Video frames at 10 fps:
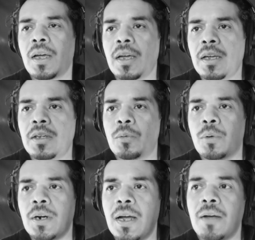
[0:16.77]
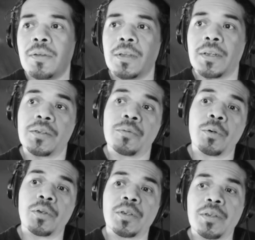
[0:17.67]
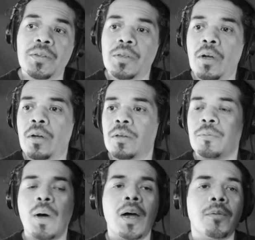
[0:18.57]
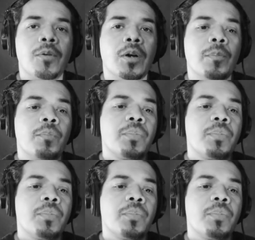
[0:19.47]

and you want to have the latest version installed of Pod Farm.